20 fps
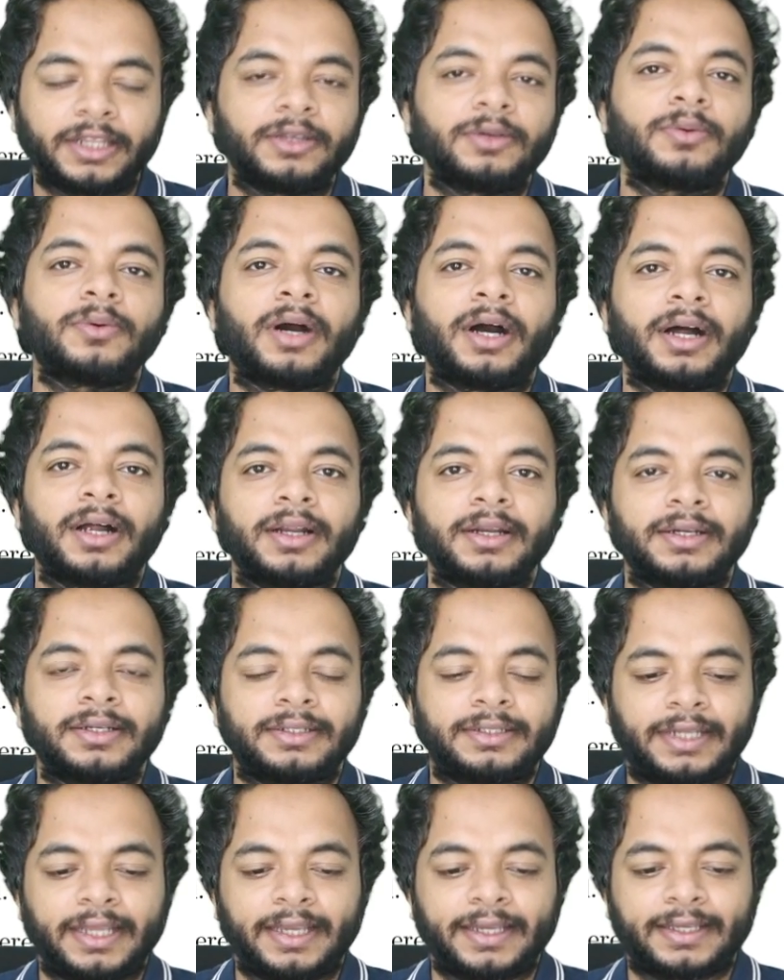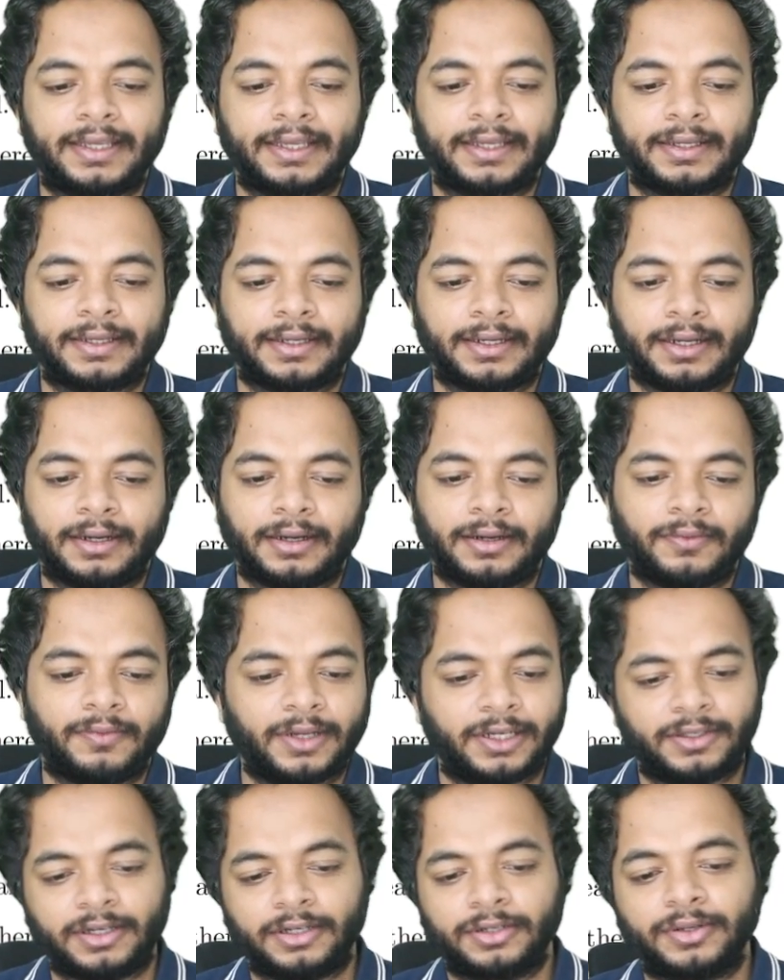when you are
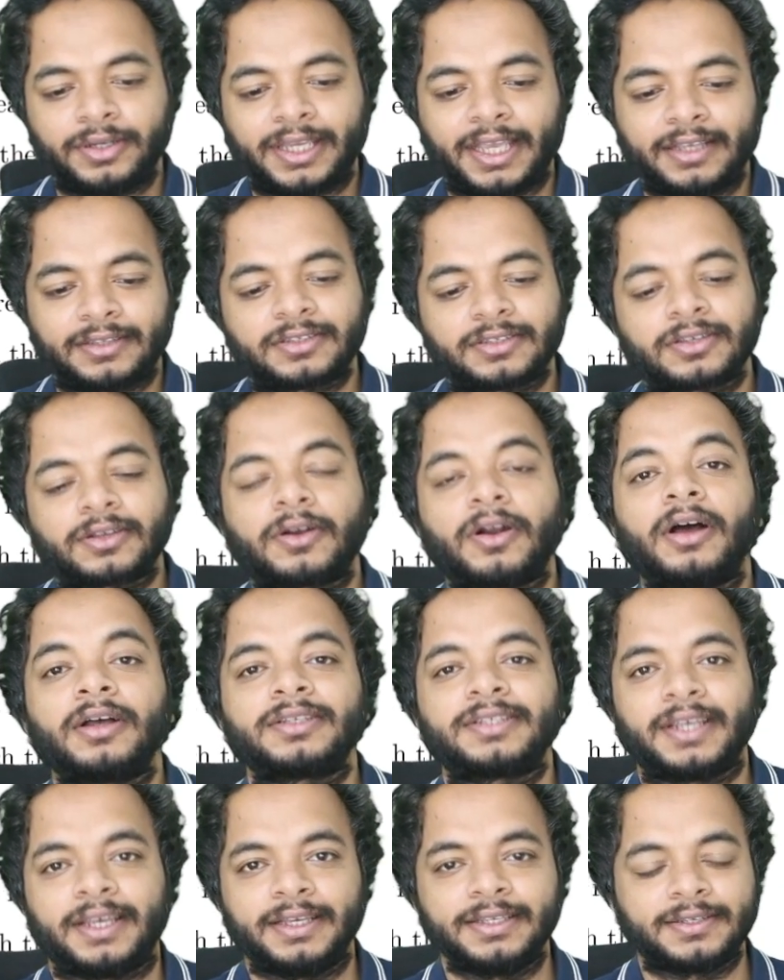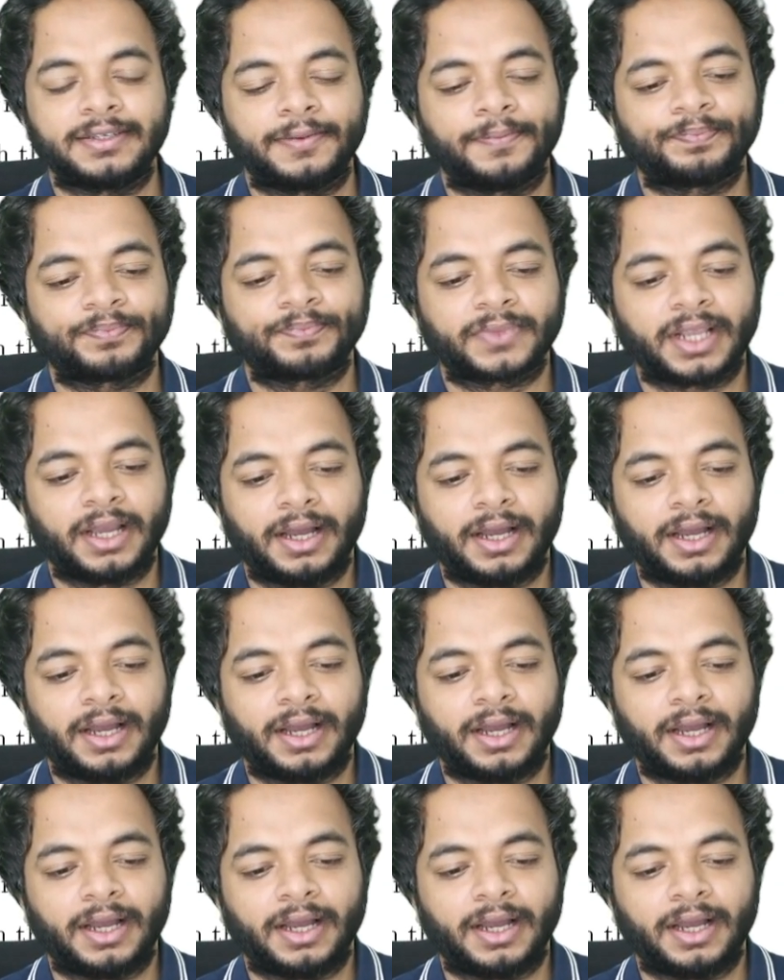when you're doing x cross s,